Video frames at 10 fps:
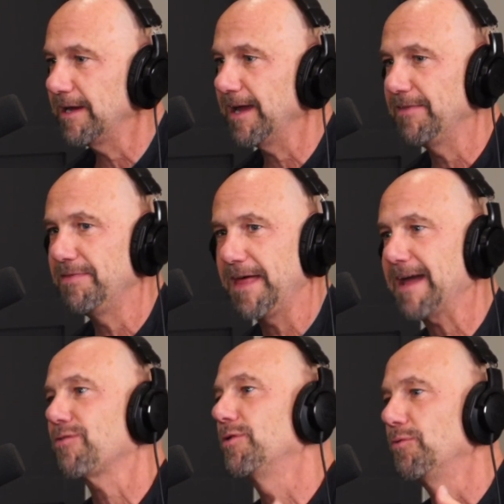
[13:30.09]
And
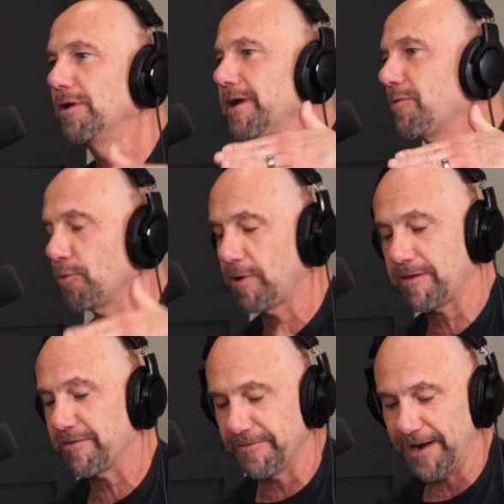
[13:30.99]
that's what really is
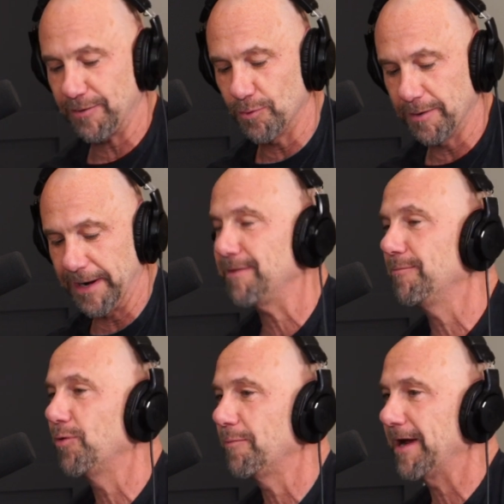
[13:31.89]
progressive. In fact, one of
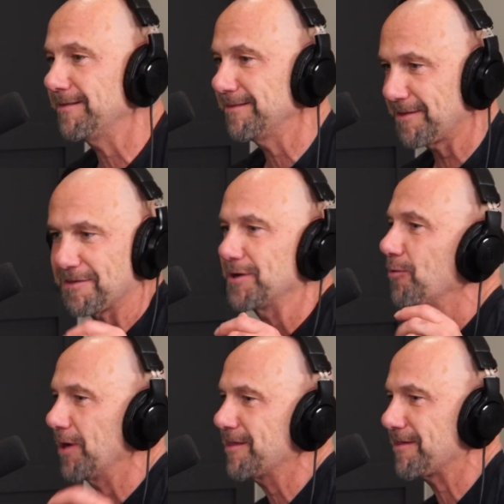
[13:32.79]
my this is a
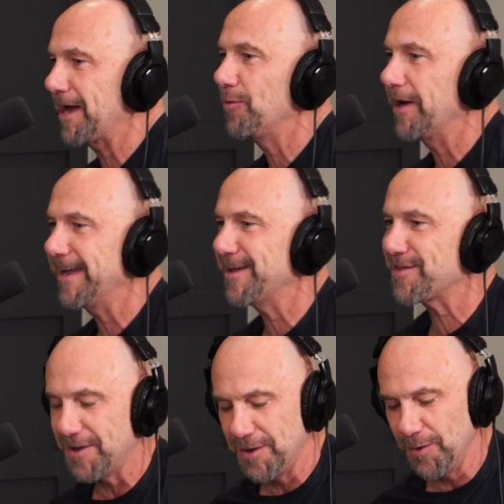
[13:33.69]
great segue is